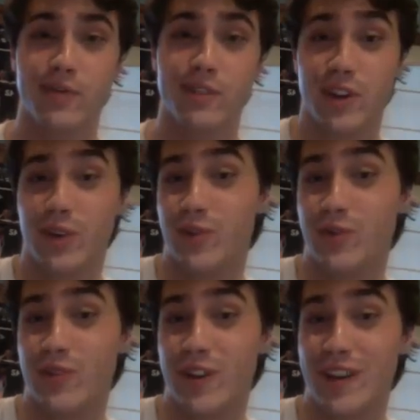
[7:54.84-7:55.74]
so
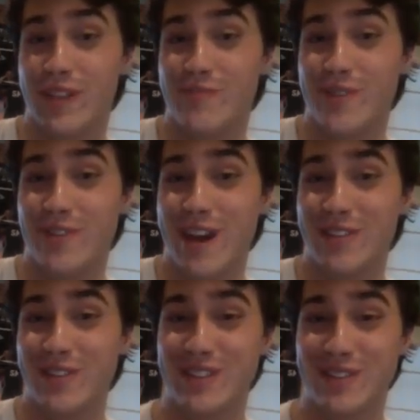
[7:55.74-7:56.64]
they're keeping me
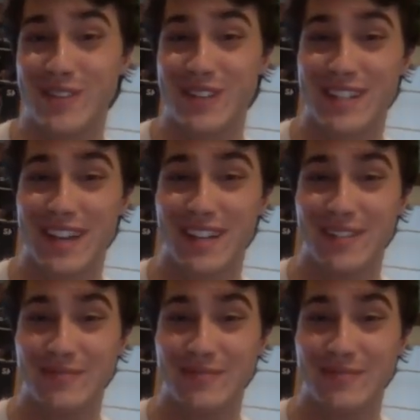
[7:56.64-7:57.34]
around, which is really exciting.